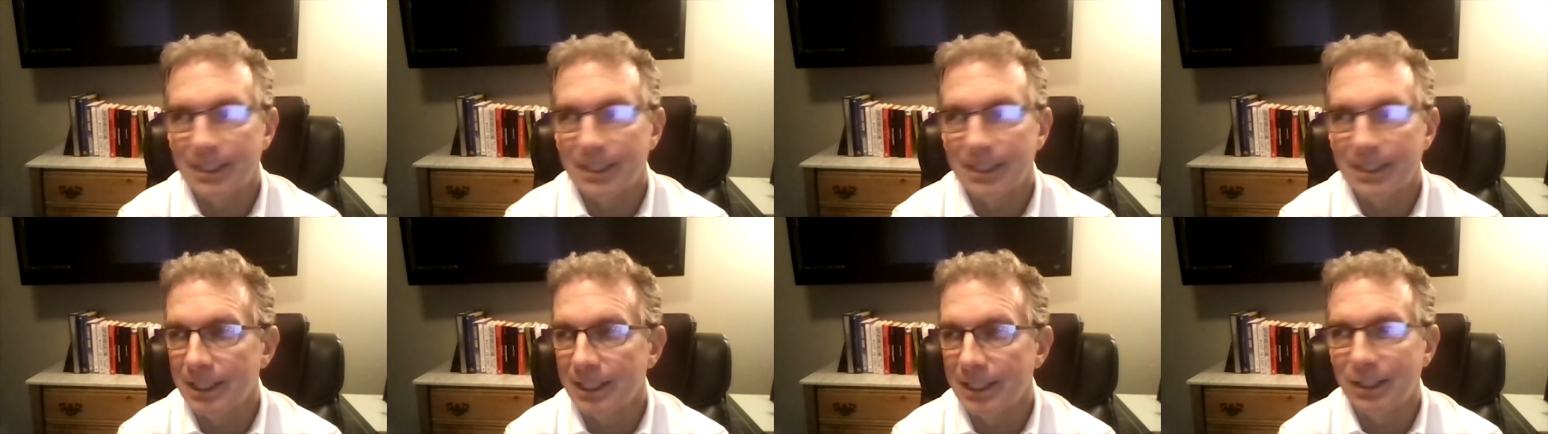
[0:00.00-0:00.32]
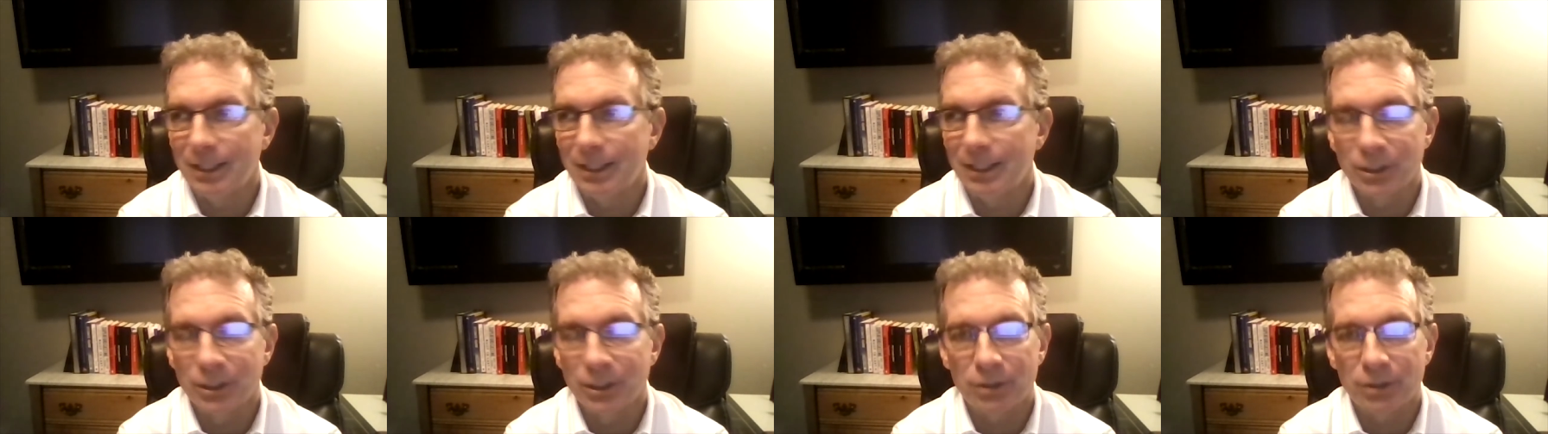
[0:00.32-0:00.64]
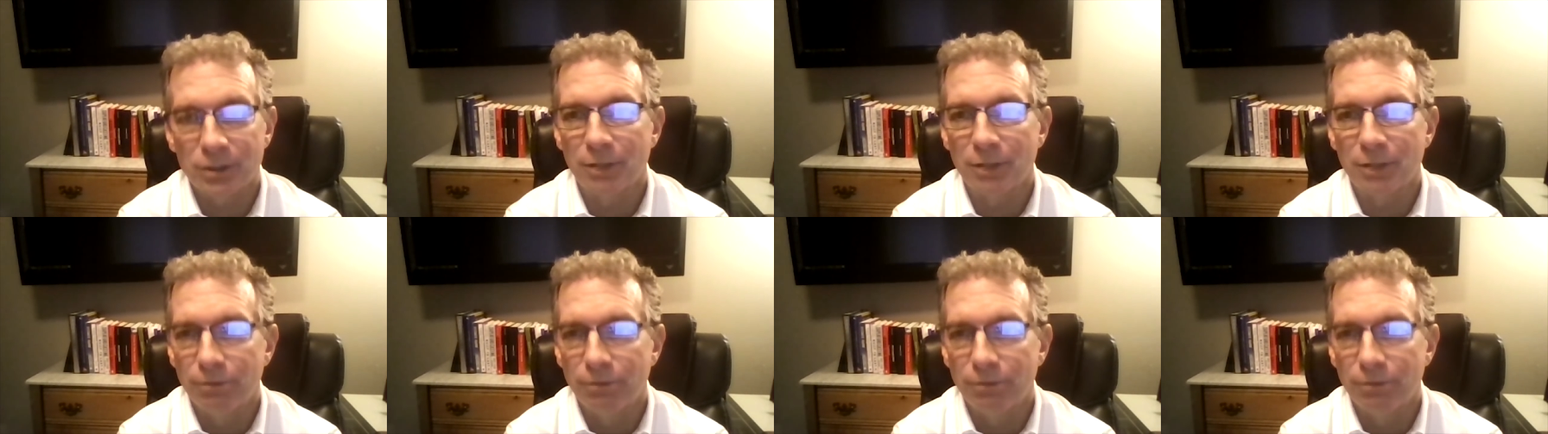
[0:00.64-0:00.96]
this is
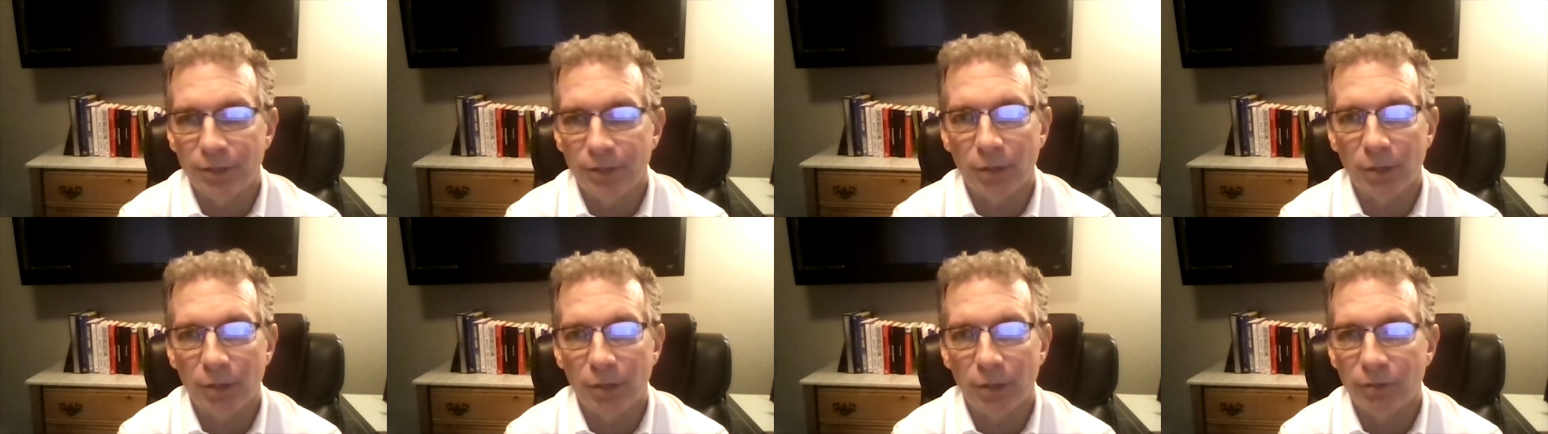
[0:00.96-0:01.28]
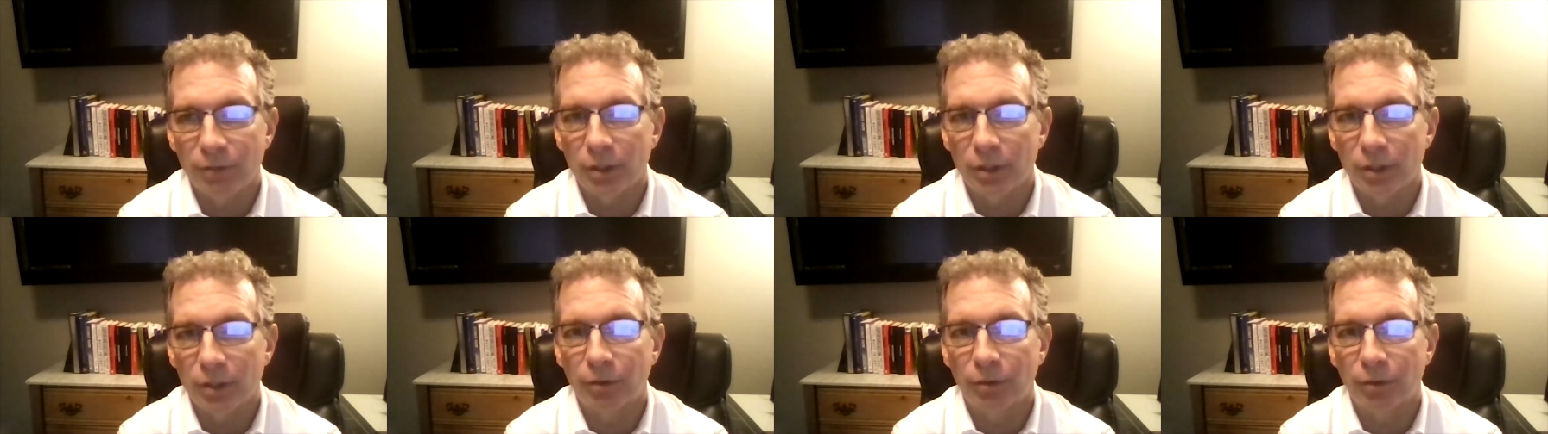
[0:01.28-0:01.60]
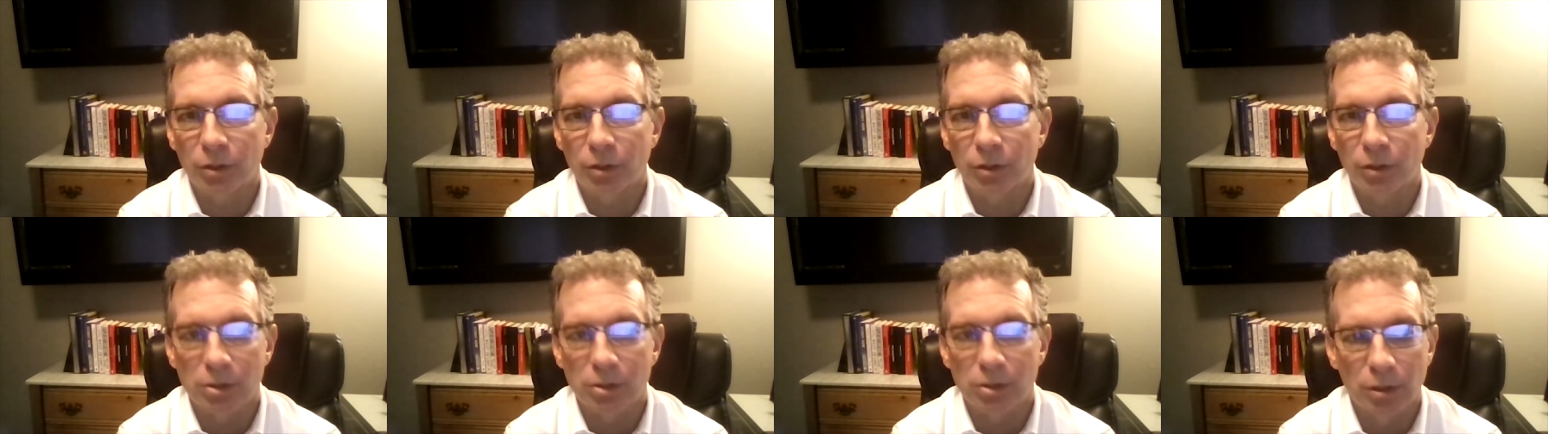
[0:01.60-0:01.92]
a very, very
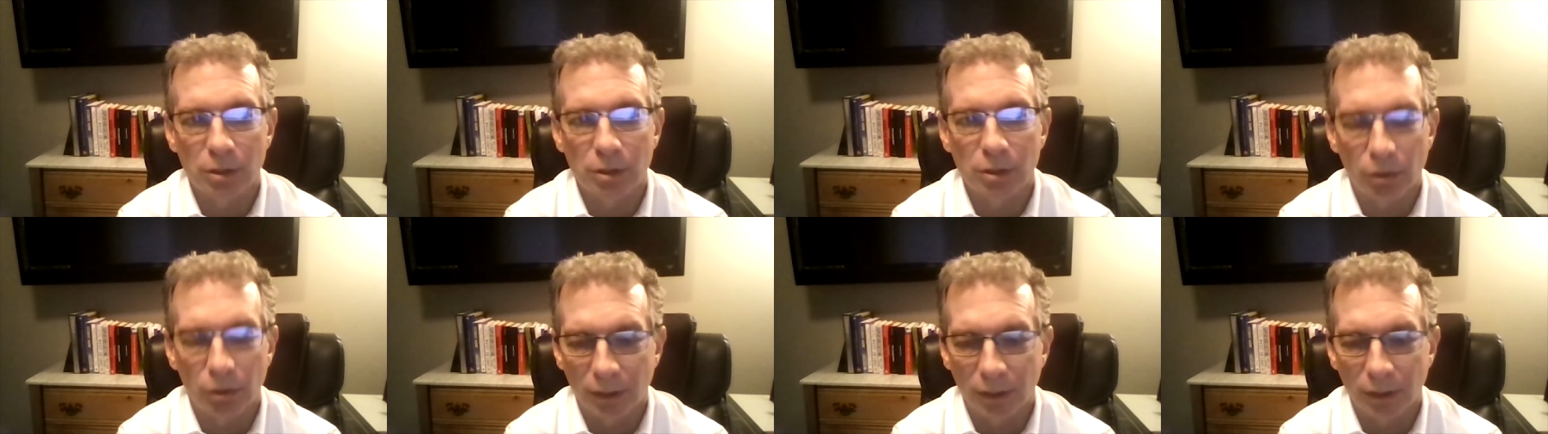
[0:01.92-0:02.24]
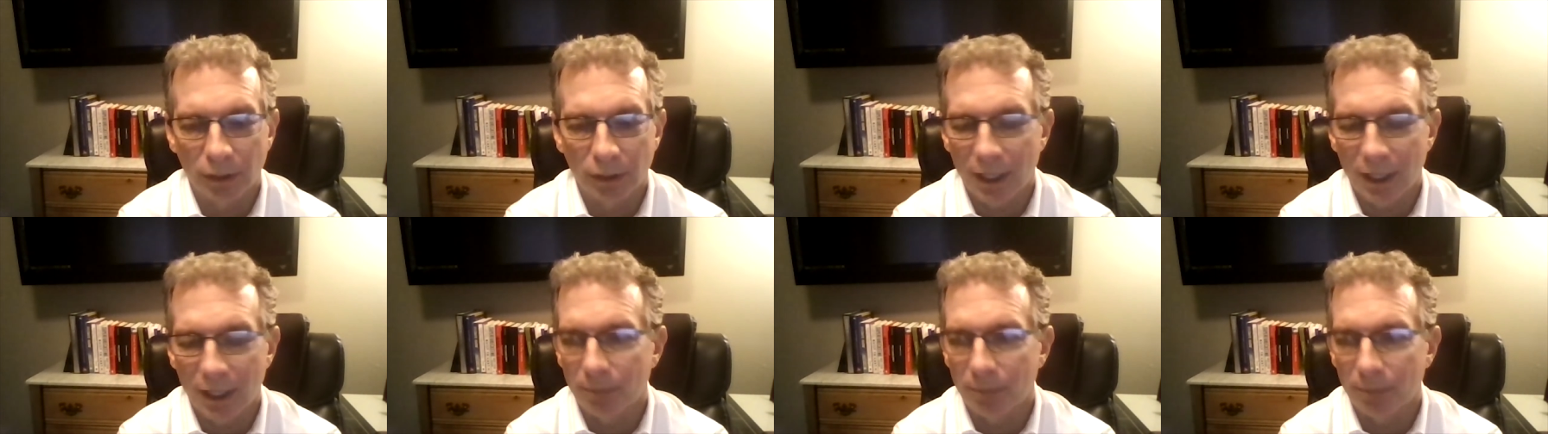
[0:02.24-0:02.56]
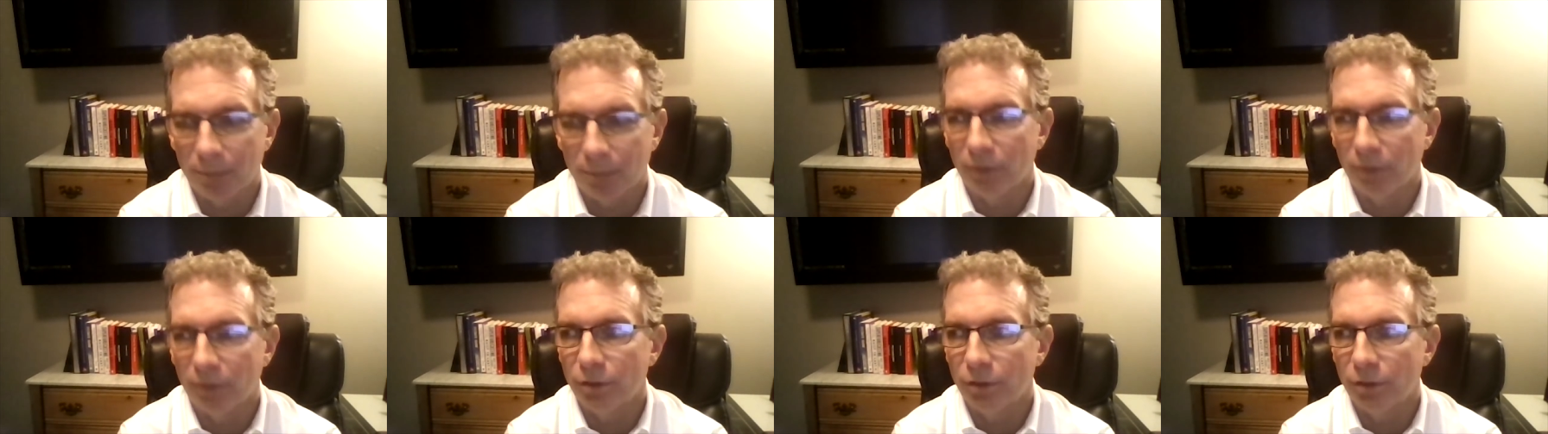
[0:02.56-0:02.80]
difficult game if